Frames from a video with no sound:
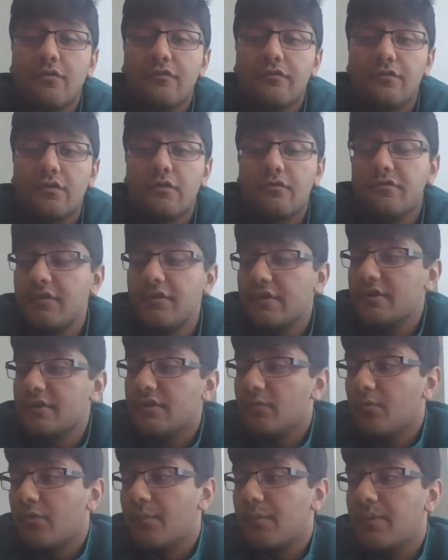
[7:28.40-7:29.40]
afflicted
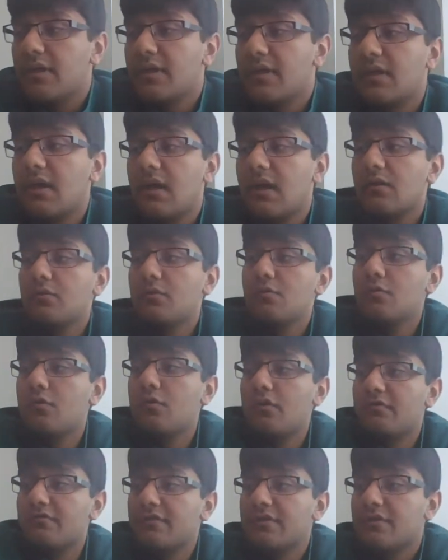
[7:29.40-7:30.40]
with PKU, or
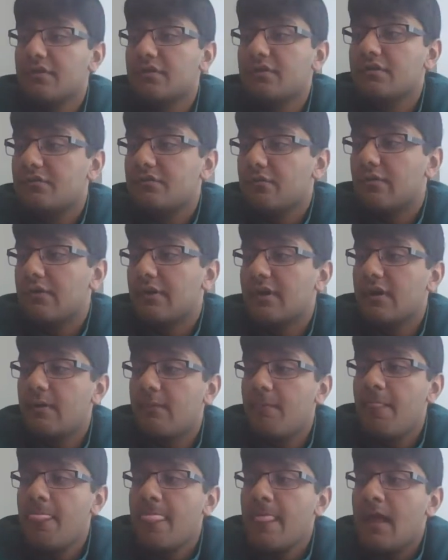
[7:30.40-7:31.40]
phenylketonuria,
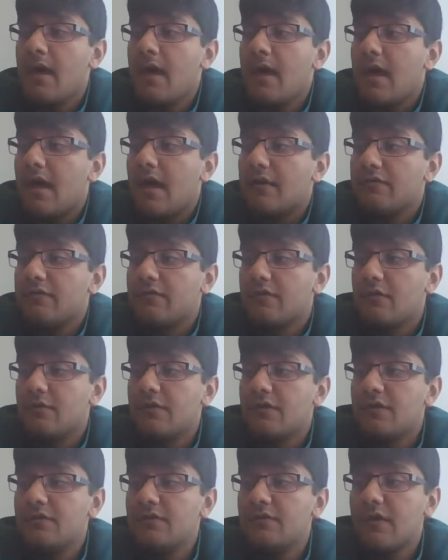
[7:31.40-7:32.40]
and so
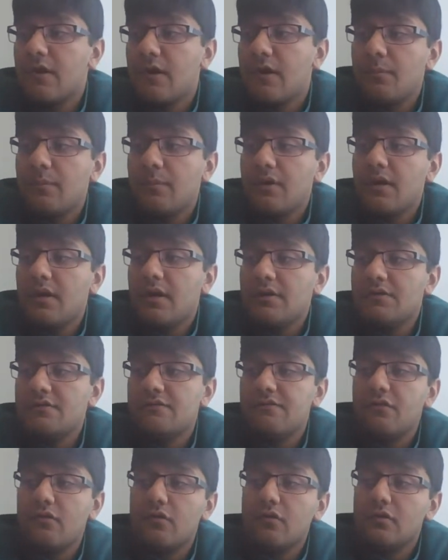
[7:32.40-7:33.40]
these
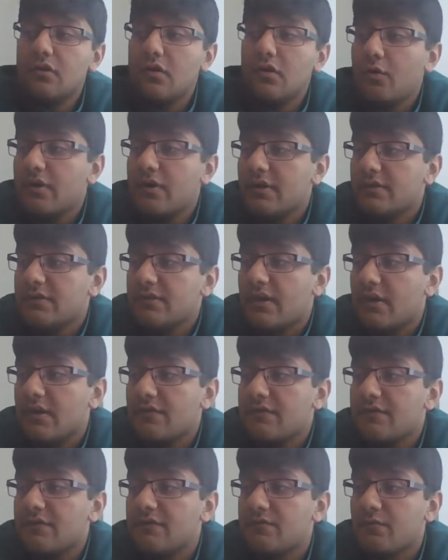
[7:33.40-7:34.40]
BH4 loading
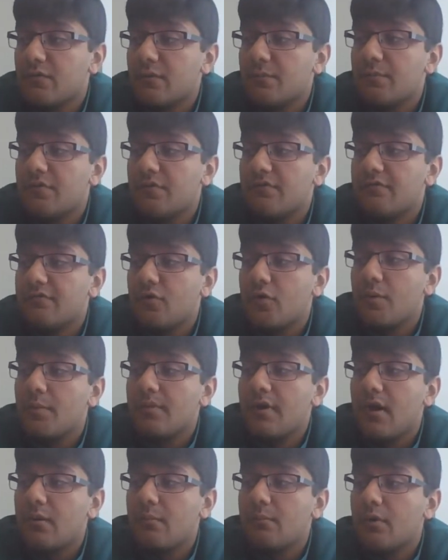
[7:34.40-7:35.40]
tests were performed
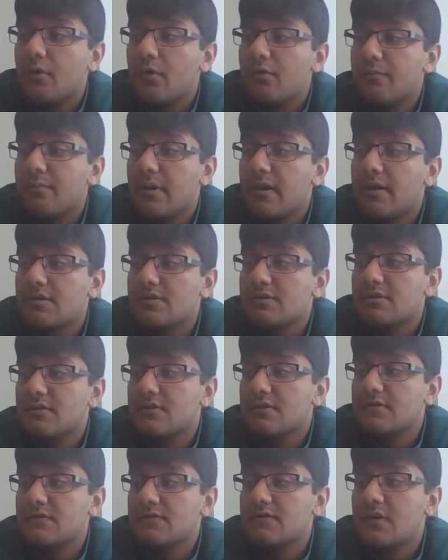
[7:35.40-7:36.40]
on both
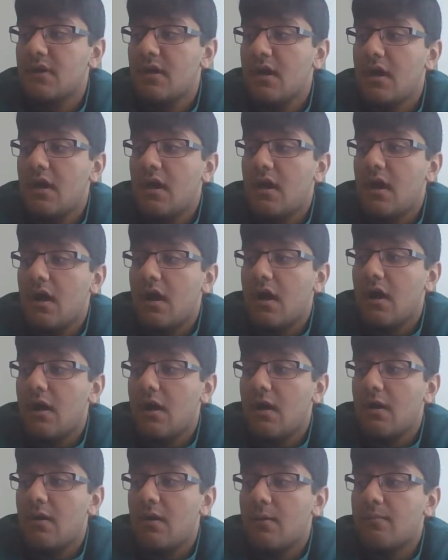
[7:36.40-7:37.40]
patients,
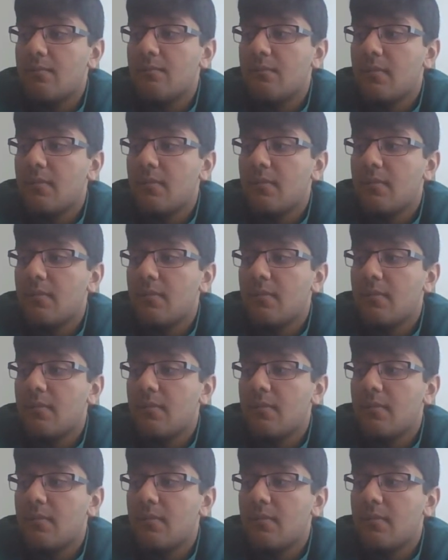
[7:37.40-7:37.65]
and